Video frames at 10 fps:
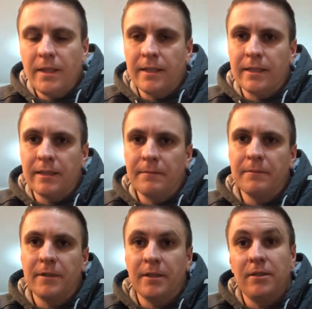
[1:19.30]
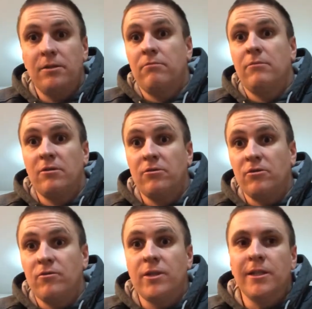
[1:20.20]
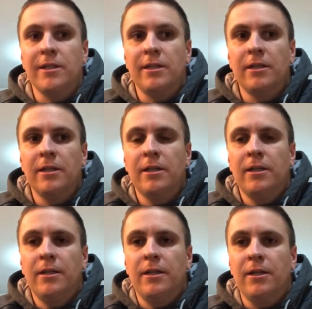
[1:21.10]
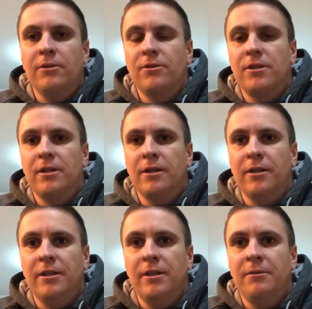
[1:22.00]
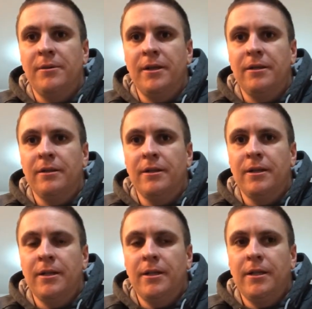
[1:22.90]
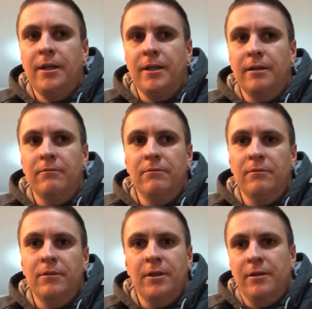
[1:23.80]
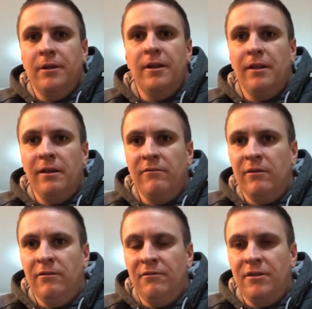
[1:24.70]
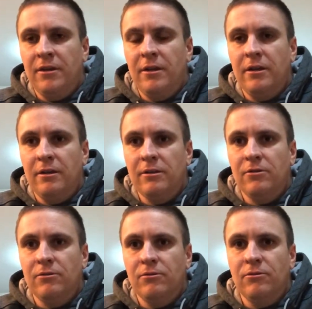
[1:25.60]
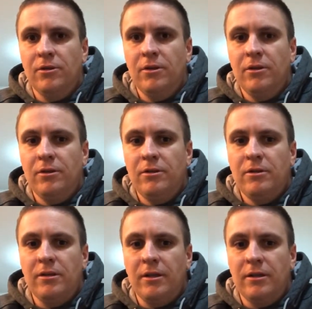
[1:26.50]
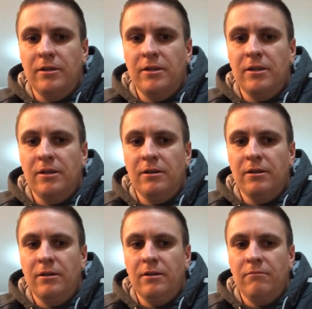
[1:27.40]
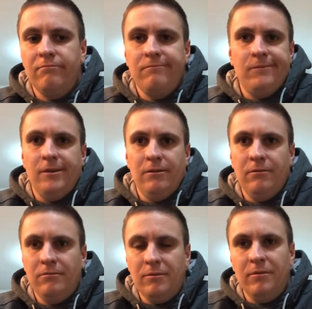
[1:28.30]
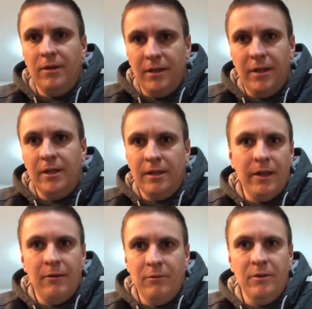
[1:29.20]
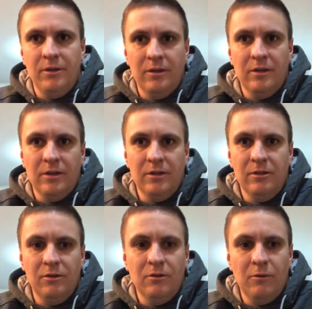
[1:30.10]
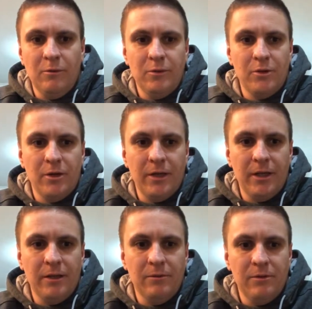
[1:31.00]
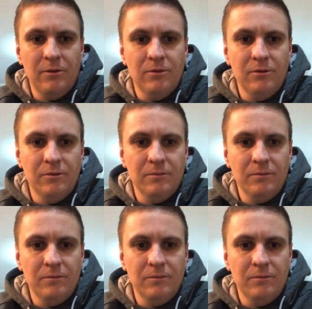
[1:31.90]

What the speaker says: And that was a really interesting idea to me, that, and another level of thinking to consider. Again, are they really designed to do what we're trying to get them to do?